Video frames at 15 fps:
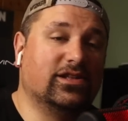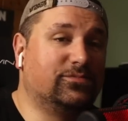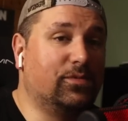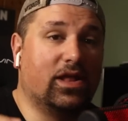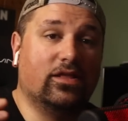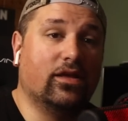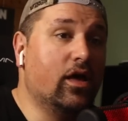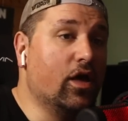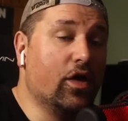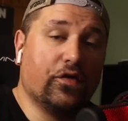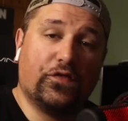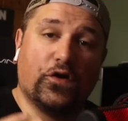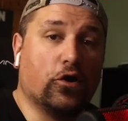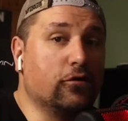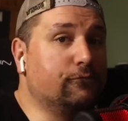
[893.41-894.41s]
It's been
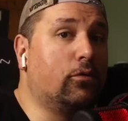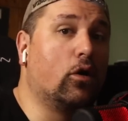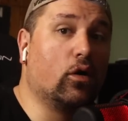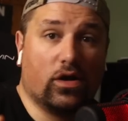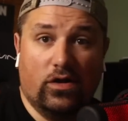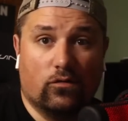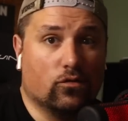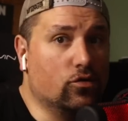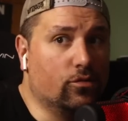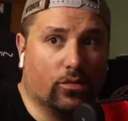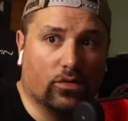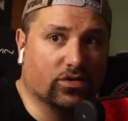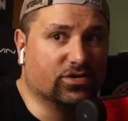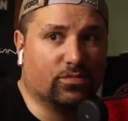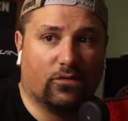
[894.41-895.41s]
third party
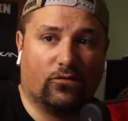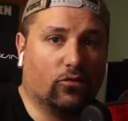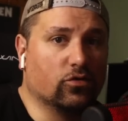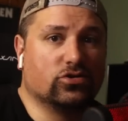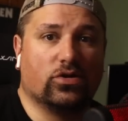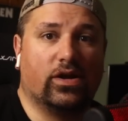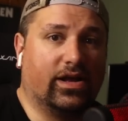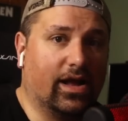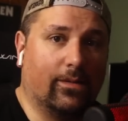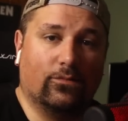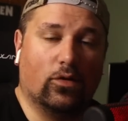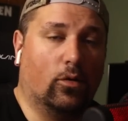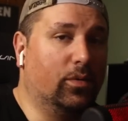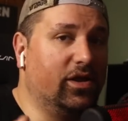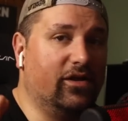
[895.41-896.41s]
rumors before training camp.
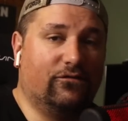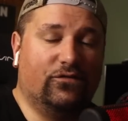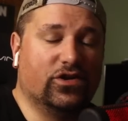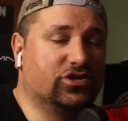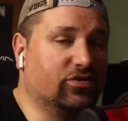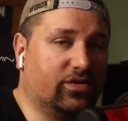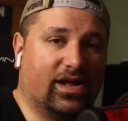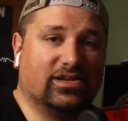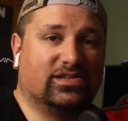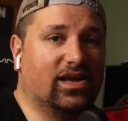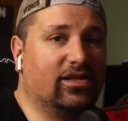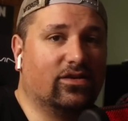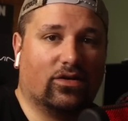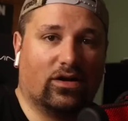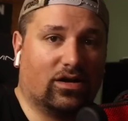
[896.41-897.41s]
Nobody official has
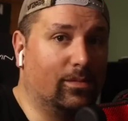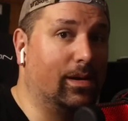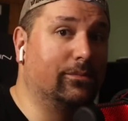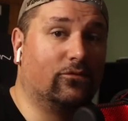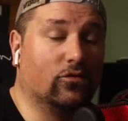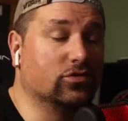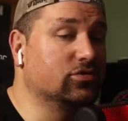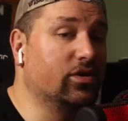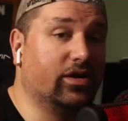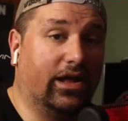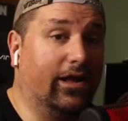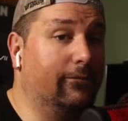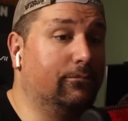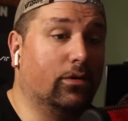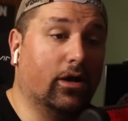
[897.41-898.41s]
said they're going to come out before training
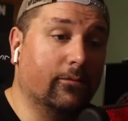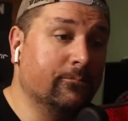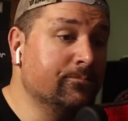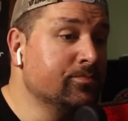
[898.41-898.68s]
camp, but